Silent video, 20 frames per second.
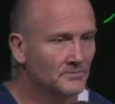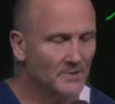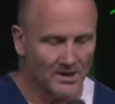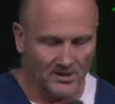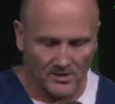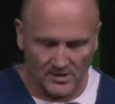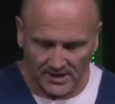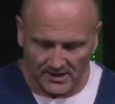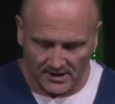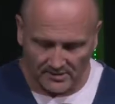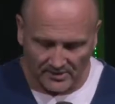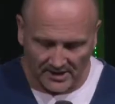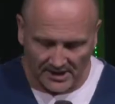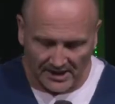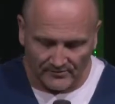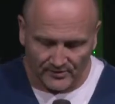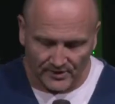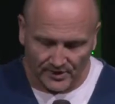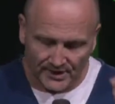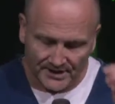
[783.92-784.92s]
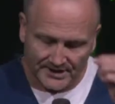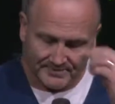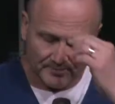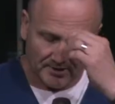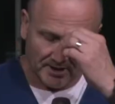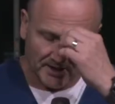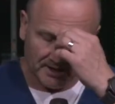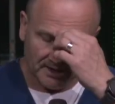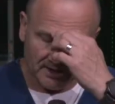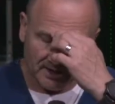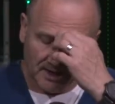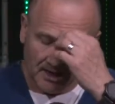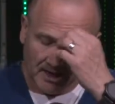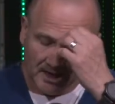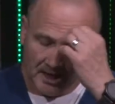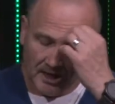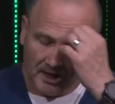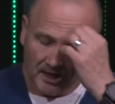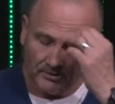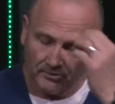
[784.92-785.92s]
All right, and then we're going to have a nice break.
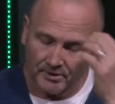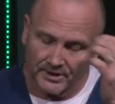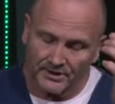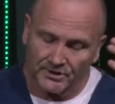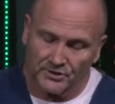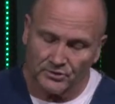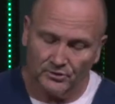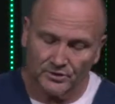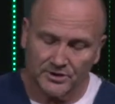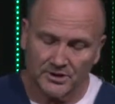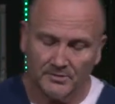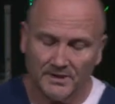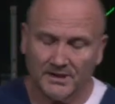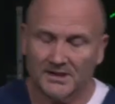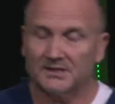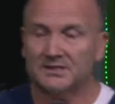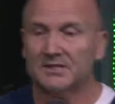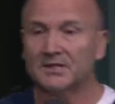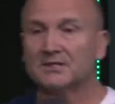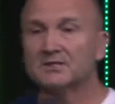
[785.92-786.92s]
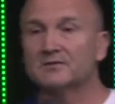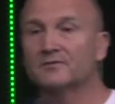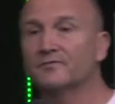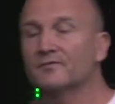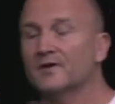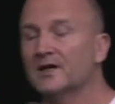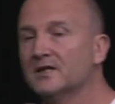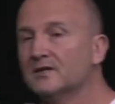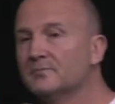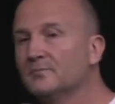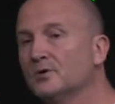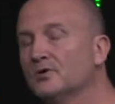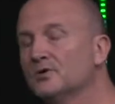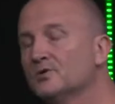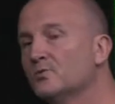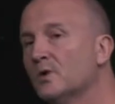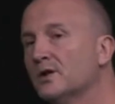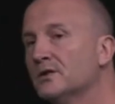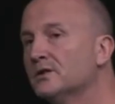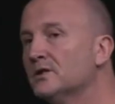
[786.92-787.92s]
I want to talk to you about the test of faith,
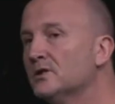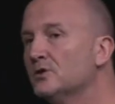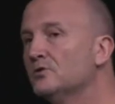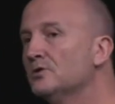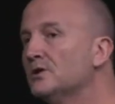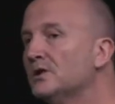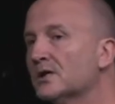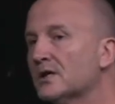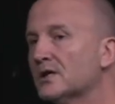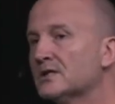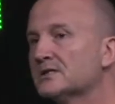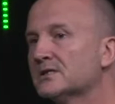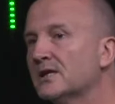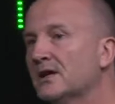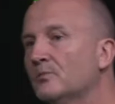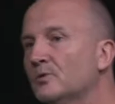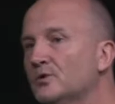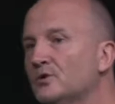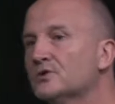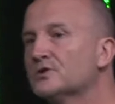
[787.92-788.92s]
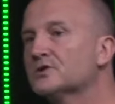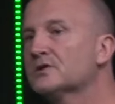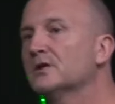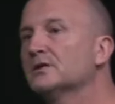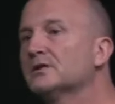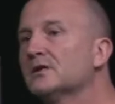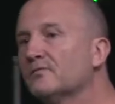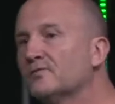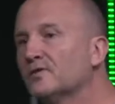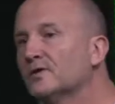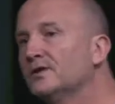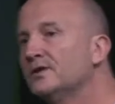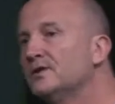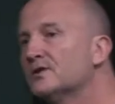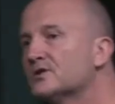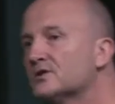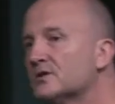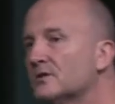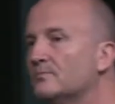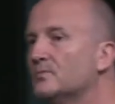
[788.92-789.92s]
because one thing you need to understand, when you signed up for
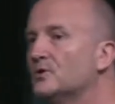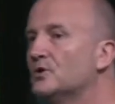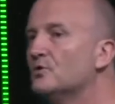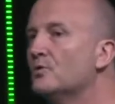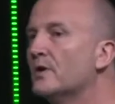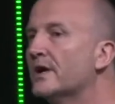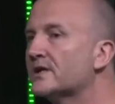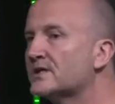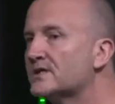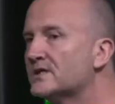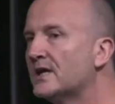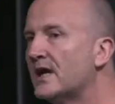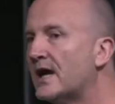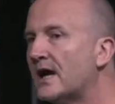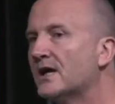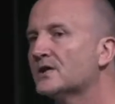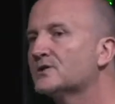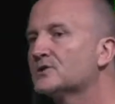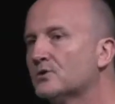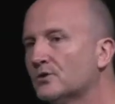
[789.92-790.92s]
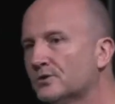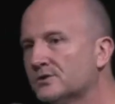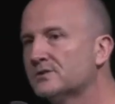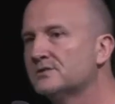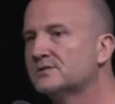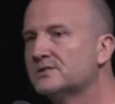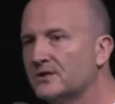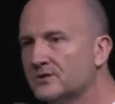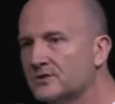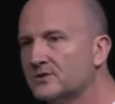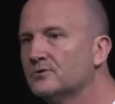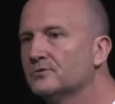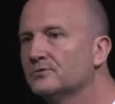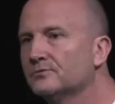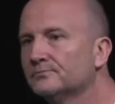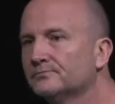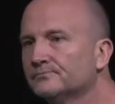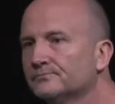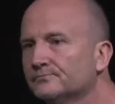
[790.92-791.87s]
leadership, you actually asked God to test you.